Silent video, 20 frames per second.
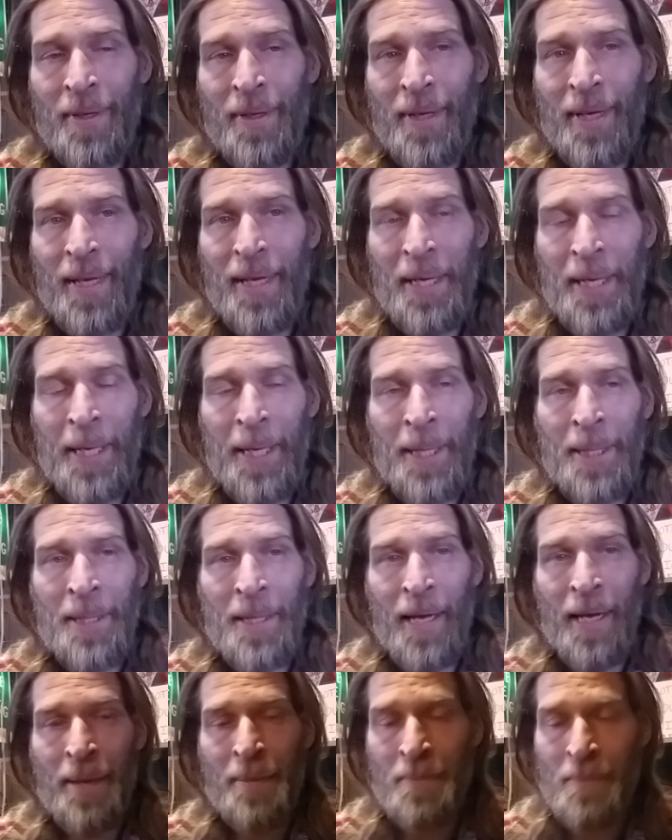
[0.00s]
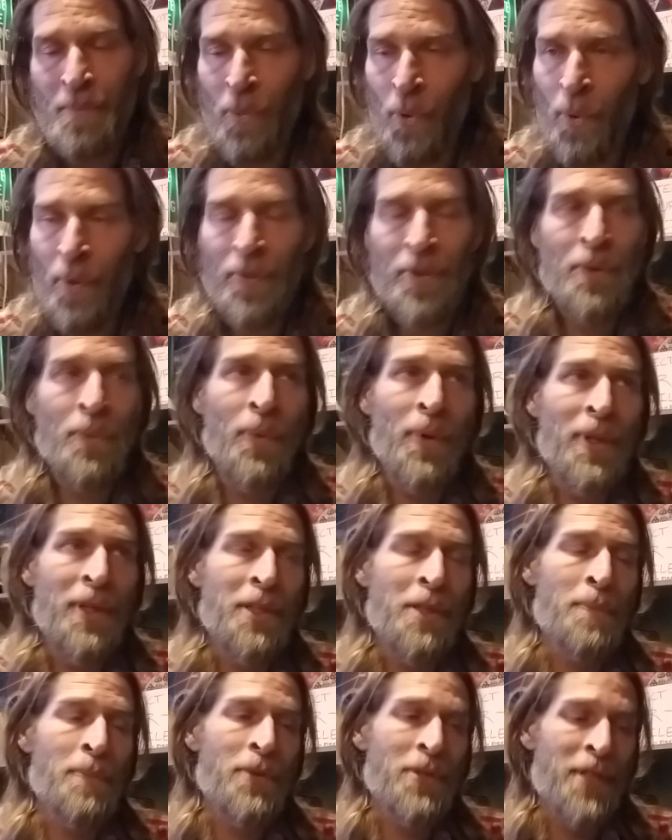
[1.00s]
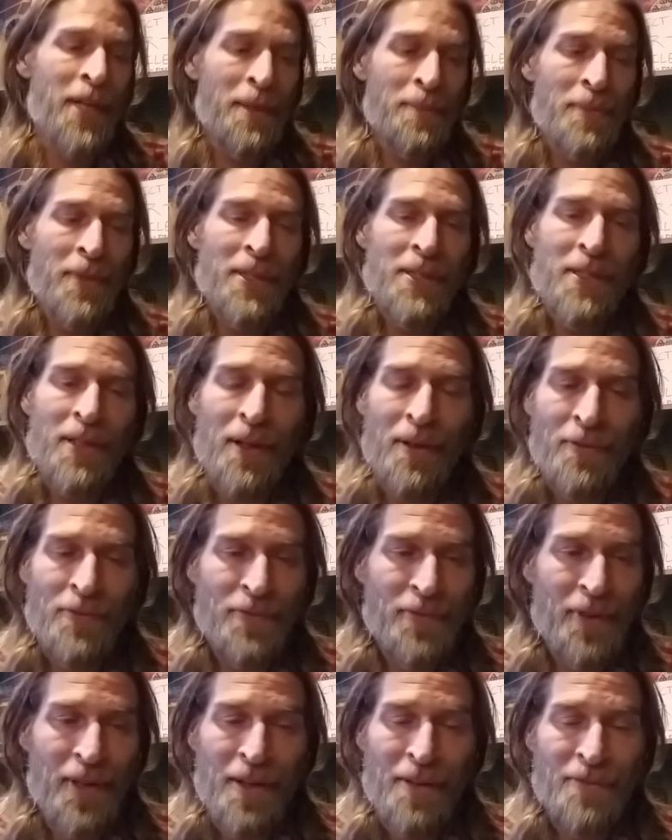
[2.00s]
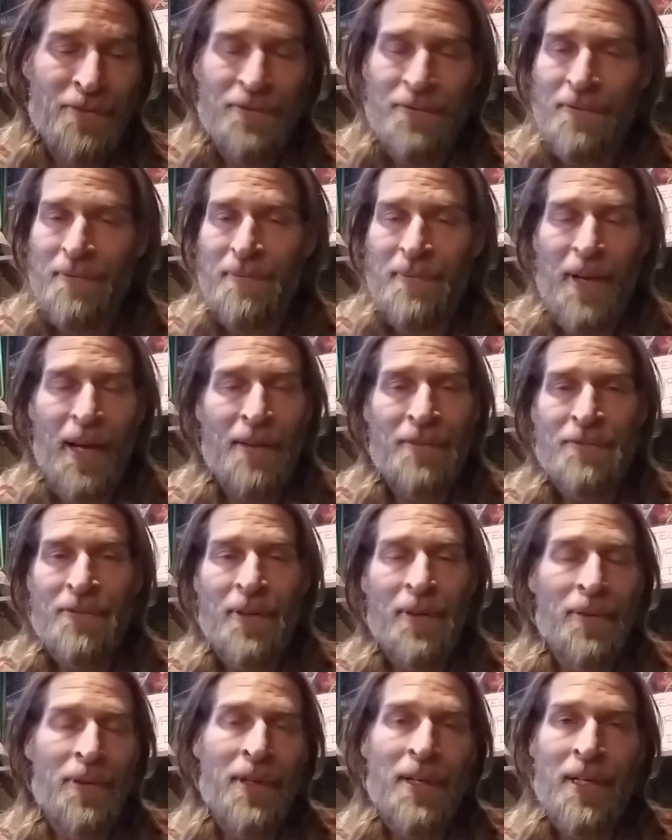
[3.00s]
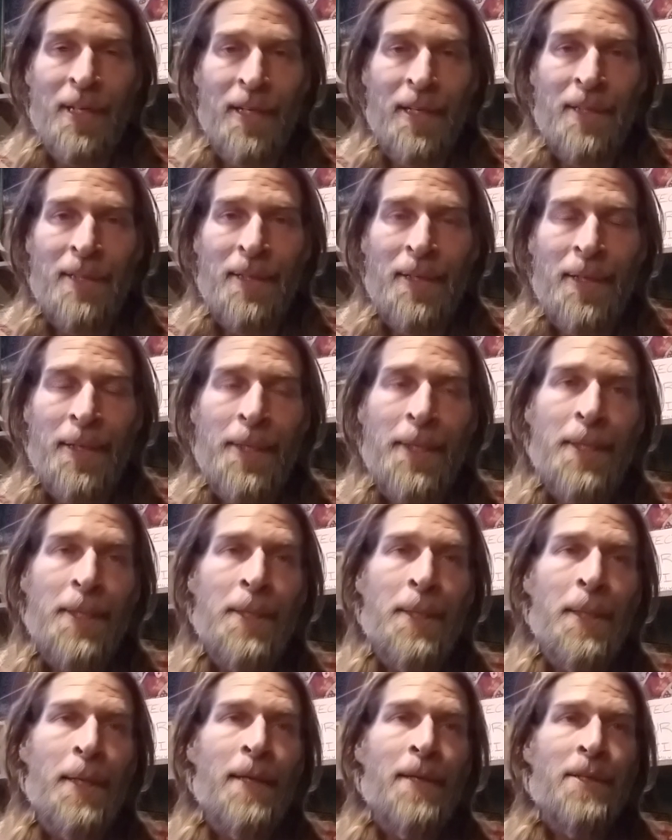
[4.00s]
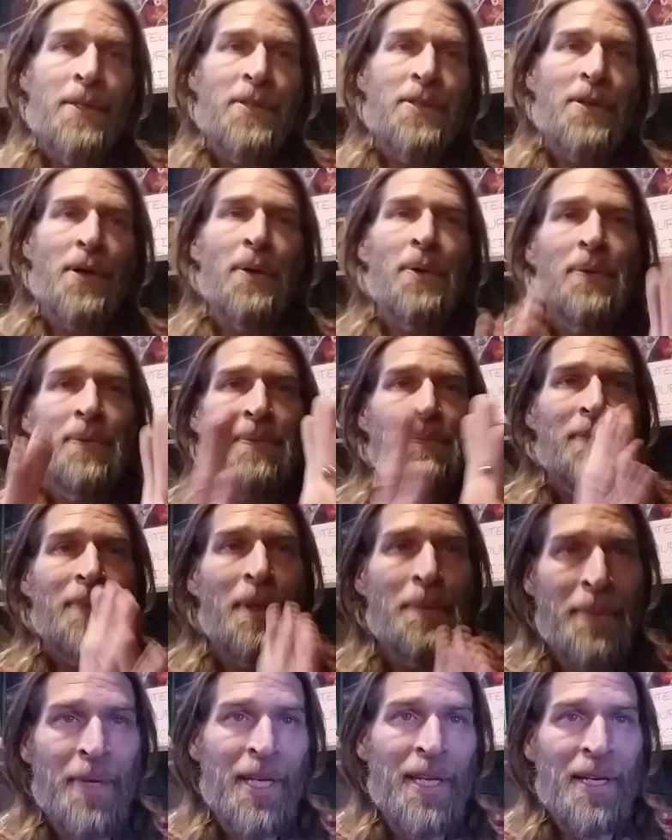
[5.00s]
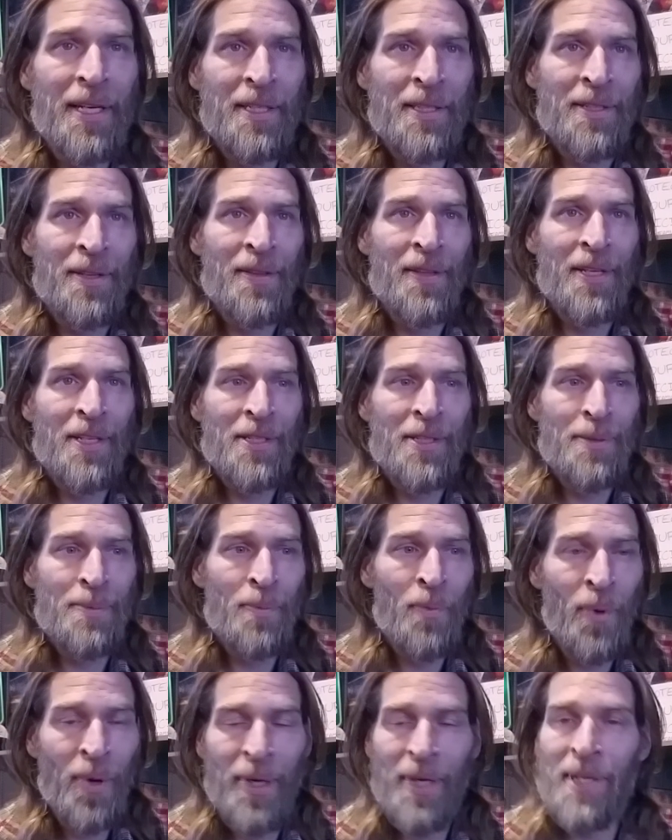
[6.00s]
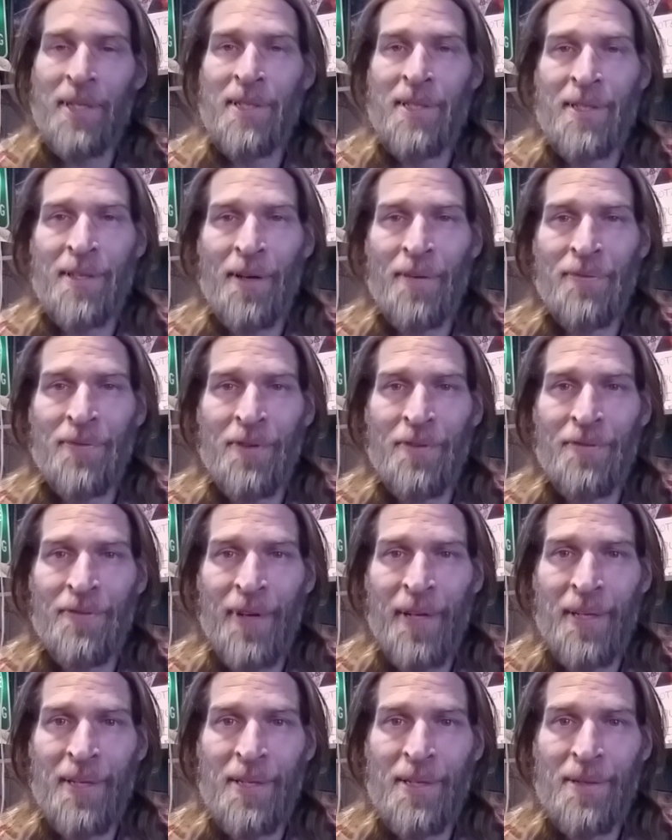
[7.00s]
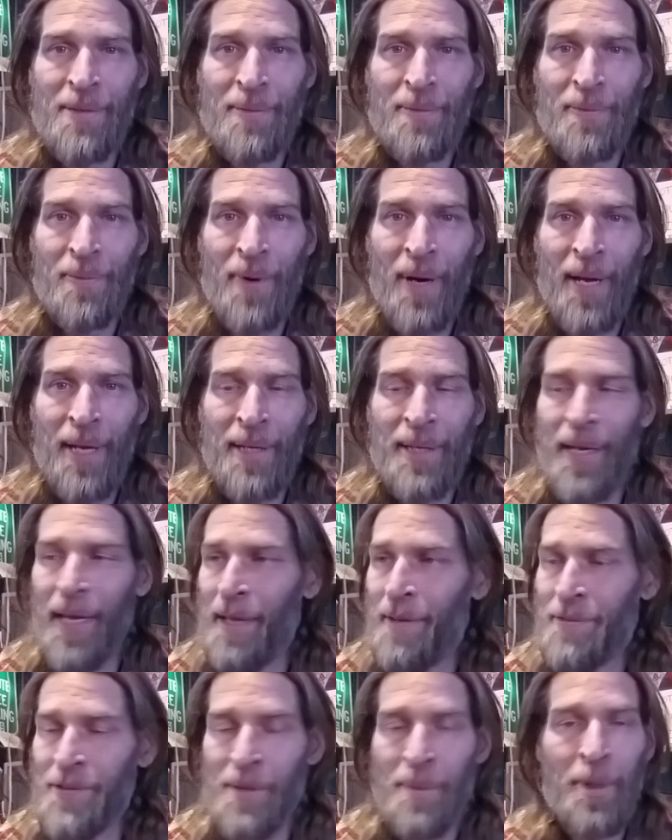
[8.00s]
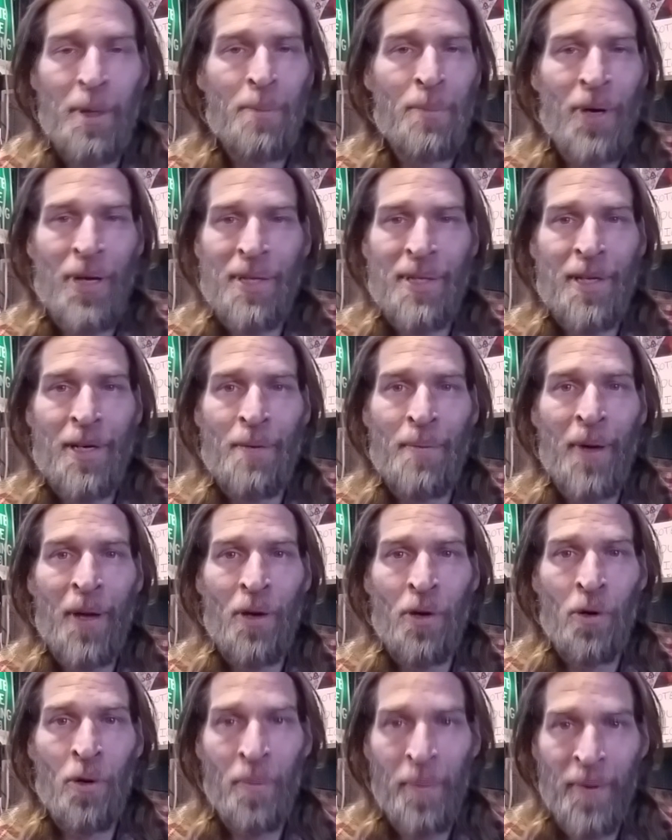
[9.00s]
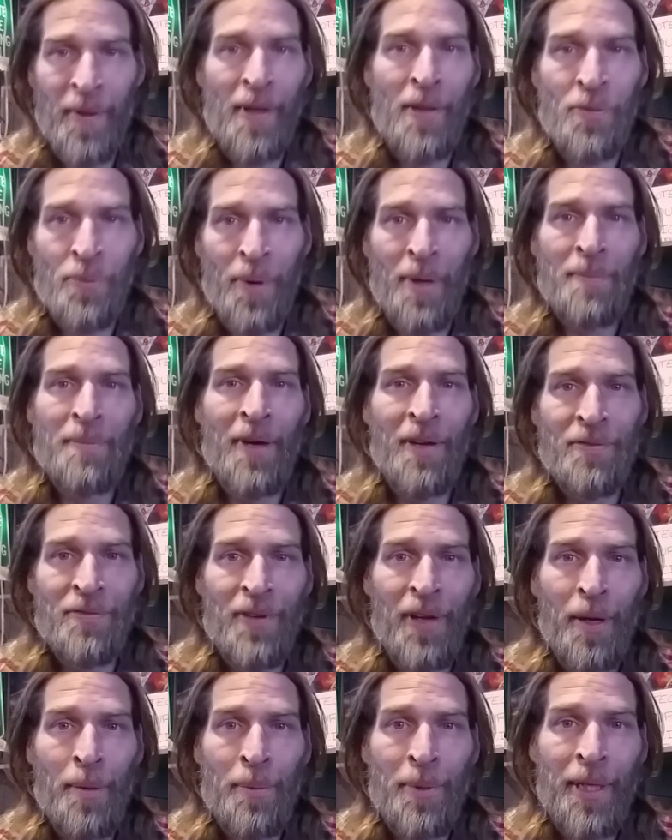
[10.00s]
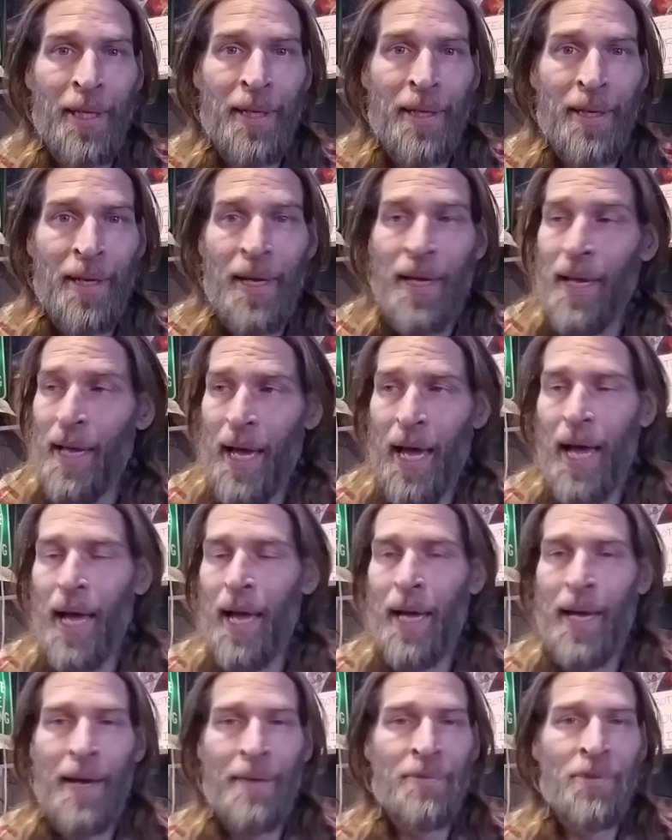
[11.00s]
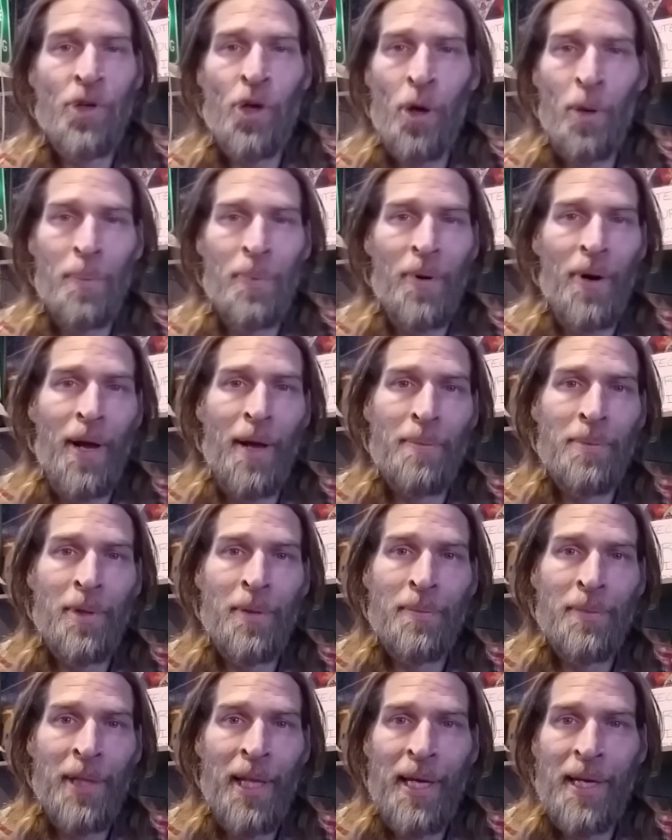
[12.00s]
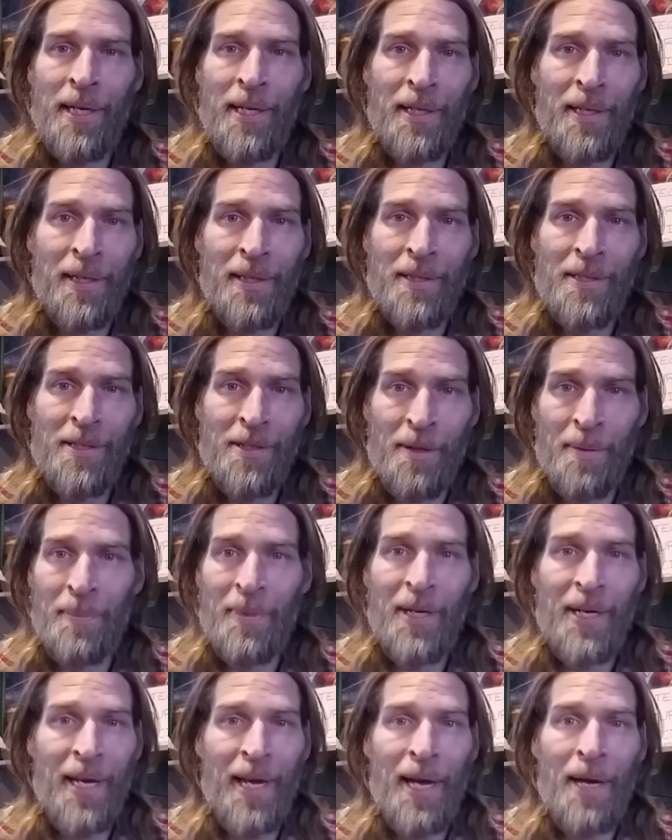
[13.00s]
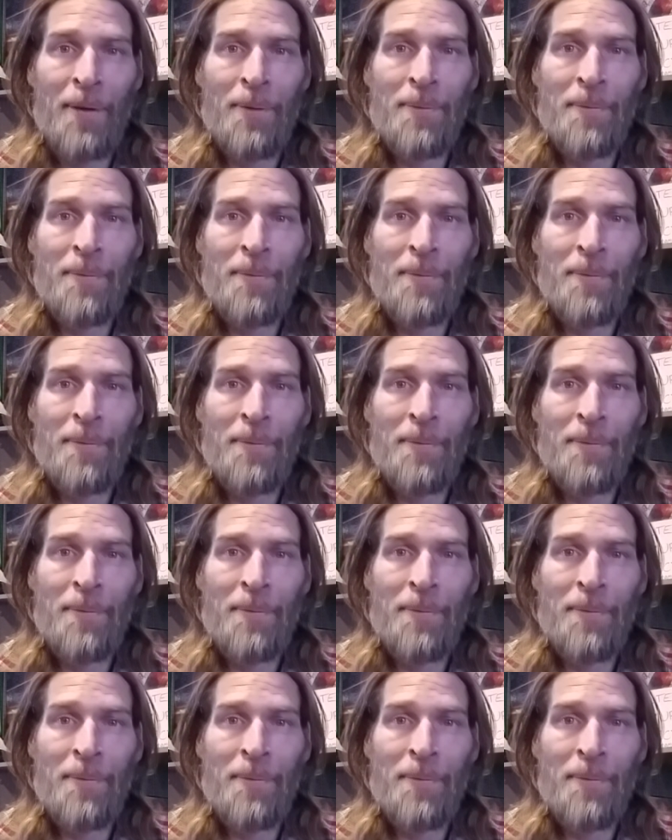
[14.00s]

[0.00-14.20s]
and I'm more than willing to protect myself if I feel the need. So let me get into this. What is self-defense, right? If somebody breaks into my home and they threaten my family, I have no problem laying somebody out.